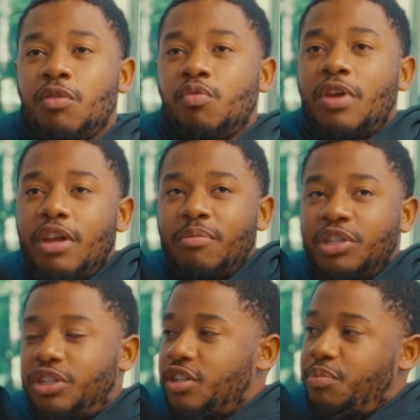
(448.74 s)
rim
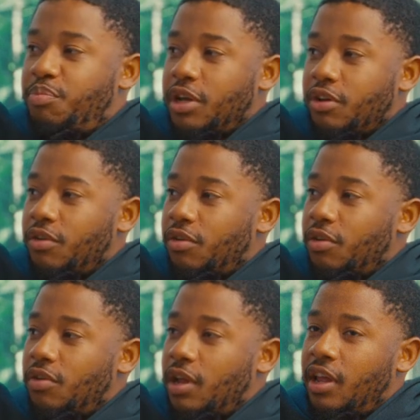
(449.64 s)
is just bigger
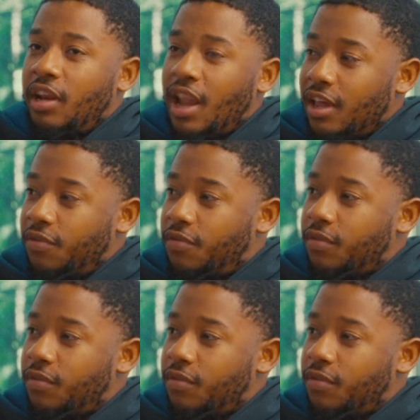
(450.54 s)
in life.